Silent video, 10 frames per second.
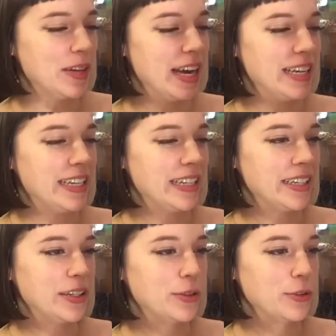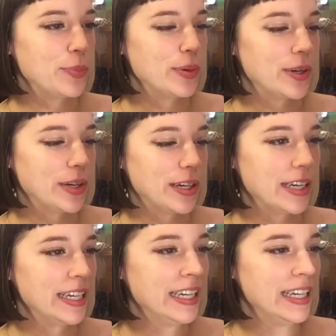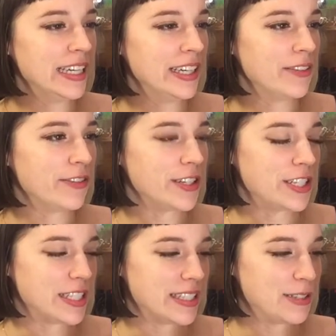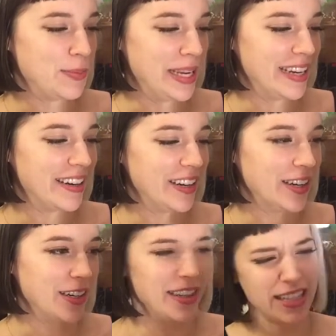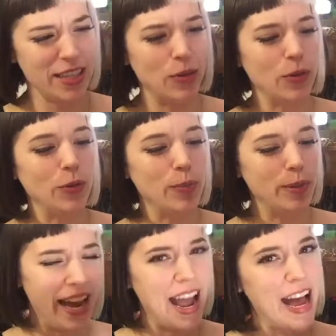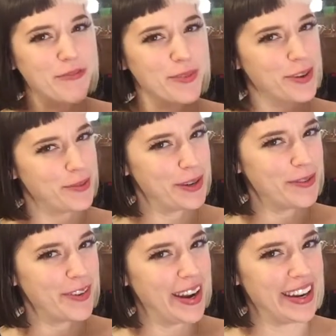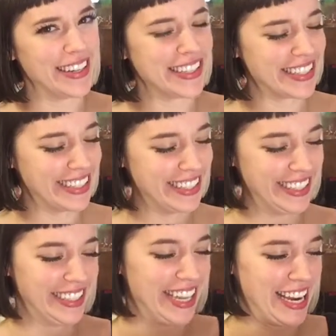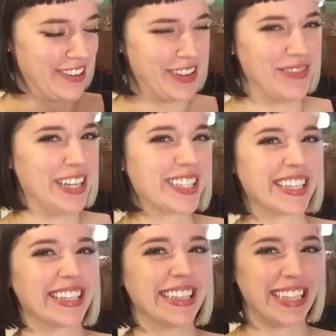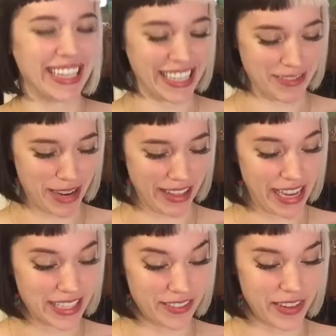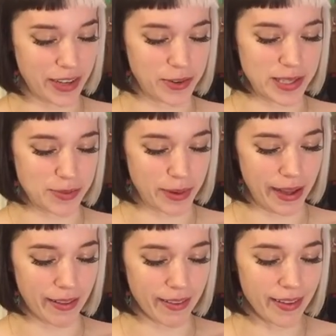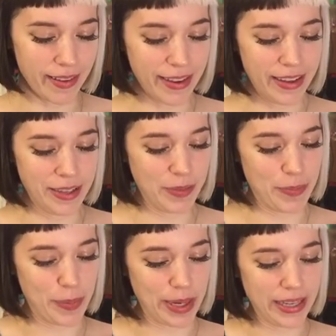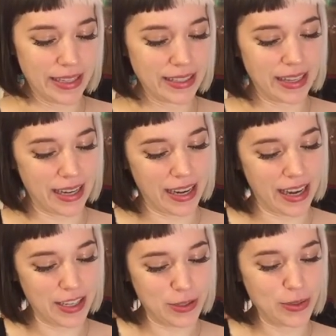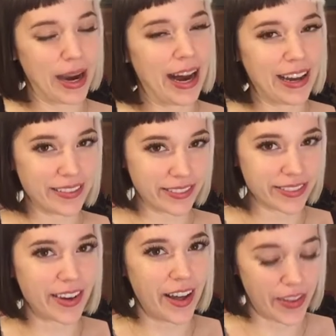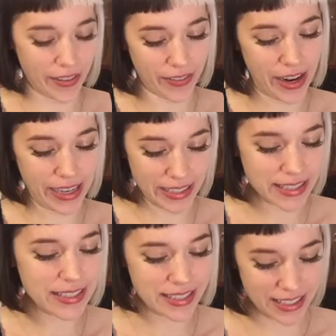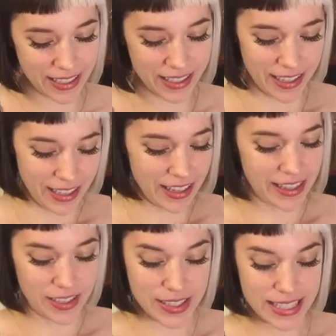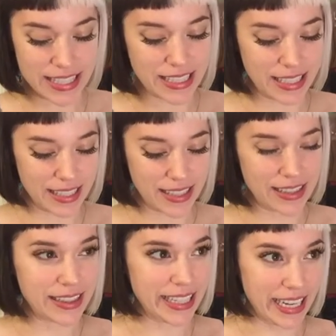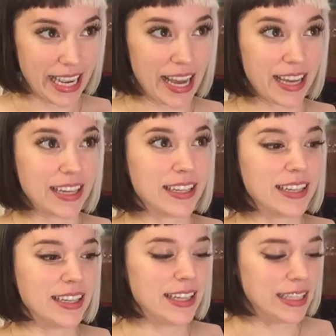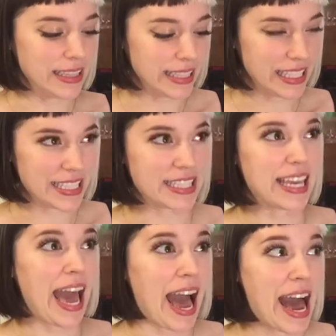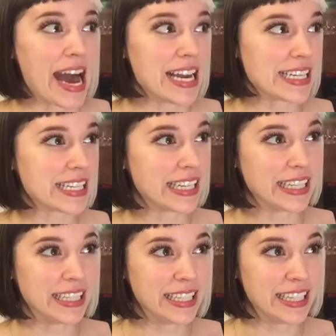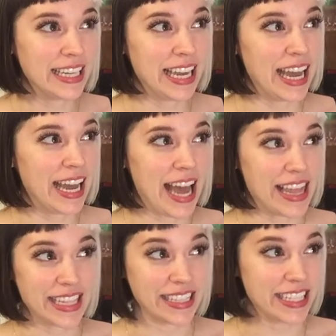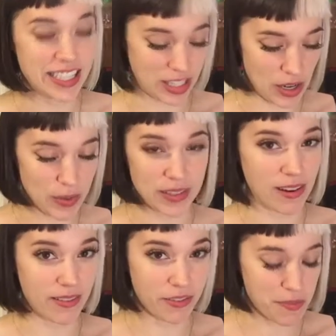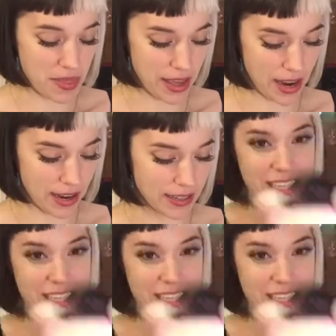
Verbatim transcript: I did a group order for just me and her. That's a group. And I have more than one friend. I know I mentioned Lydia in my last video as well, but I do have other friends. There's Lydia, Lydia's cat, and the list goes on from there.